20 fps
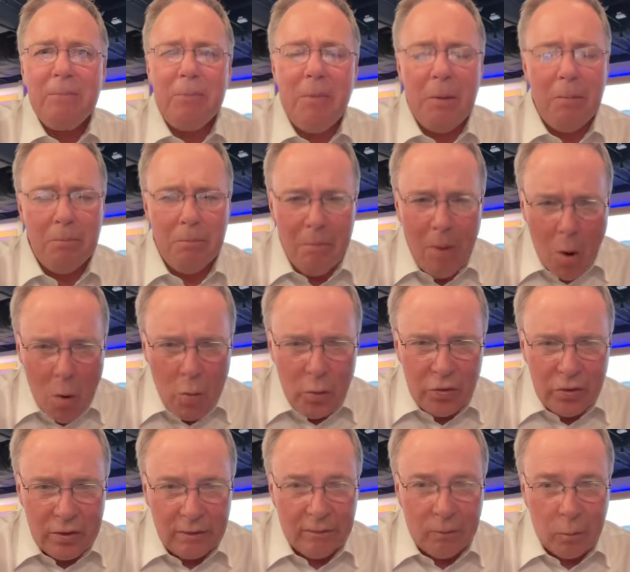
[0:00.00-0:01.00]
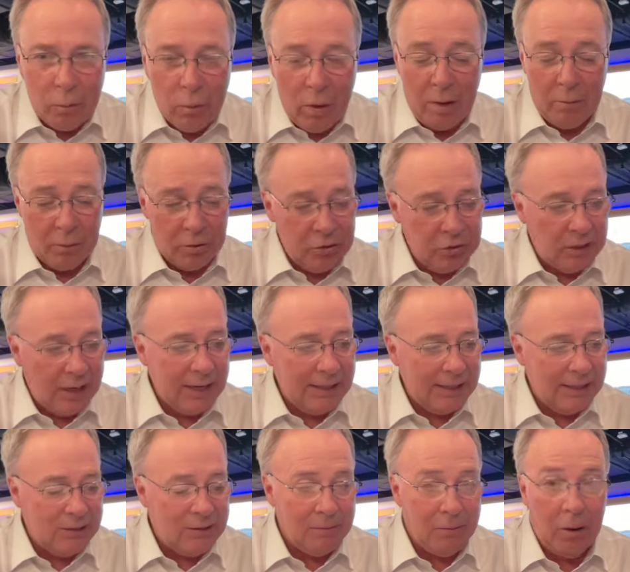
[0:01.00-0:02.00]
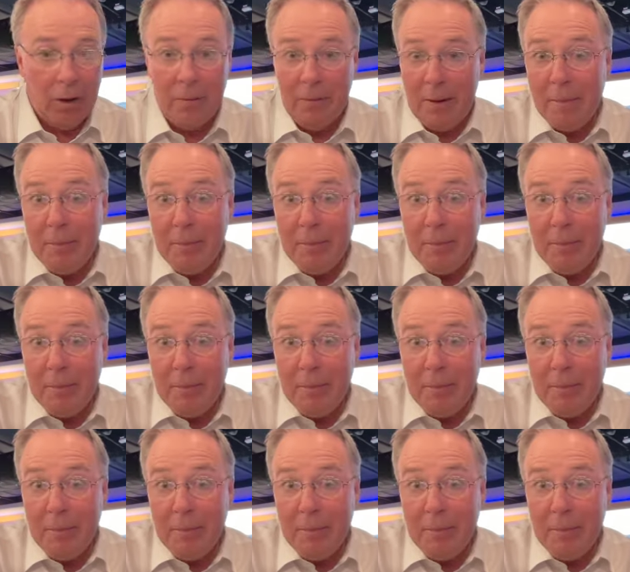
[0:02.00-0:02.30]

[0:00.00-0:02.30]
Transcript: But most of what we're tracking tomorrow,